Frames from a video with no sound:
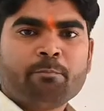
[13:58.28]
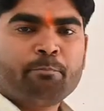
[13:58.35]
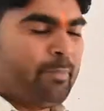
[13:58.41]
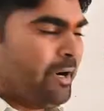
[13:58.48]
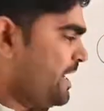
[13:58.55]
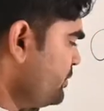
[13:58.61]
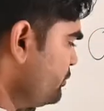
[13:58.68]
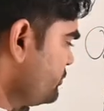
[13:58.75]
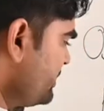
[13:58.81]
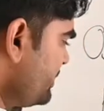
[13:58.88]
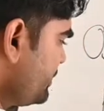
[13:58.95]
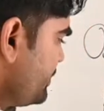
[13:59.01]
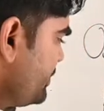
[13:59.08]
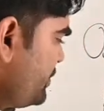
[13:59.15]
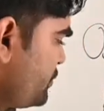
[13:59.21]
By
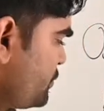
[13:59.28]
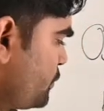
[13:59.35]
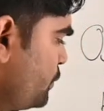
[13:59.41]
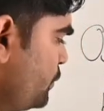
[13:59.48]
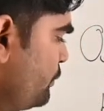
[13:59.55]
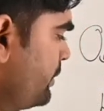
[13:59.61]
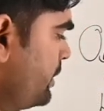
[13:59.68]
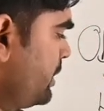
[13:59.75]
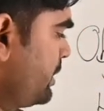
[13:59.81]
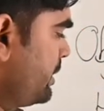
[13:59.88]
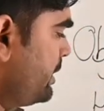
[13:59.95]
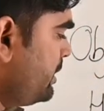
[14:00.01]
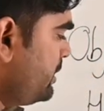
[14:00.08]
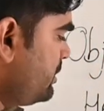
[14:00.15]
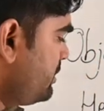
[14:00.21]
using these two
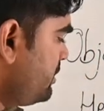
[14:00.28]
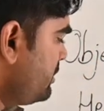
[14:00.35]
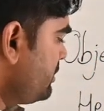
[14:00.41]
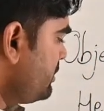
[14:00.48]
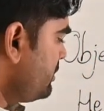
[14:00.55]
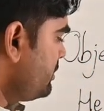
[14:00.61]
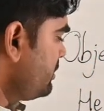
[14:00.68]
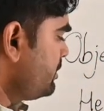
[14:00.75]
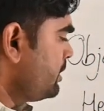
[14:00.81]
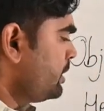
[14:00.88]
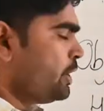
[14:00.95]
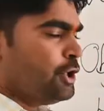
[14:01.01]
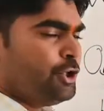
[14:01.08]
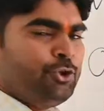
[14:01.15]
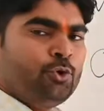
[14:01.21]
words,
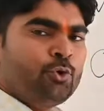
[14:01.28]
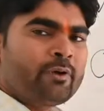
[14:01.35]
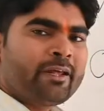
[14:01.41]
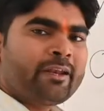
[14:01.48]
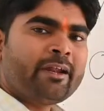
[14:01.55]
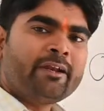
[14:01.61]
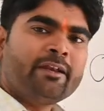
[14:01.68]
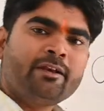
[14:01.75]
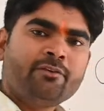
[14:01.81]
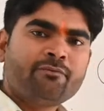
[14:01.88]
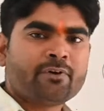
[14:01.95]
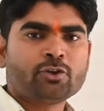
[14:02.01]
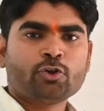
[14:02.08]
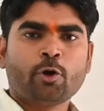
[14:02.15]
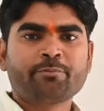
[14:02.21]
you can
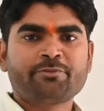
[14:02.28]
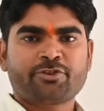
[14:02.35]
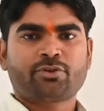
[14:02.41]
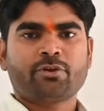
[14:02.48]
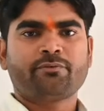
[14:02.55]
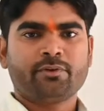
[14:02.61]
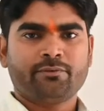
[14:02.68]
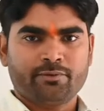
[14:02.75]
identify the object of the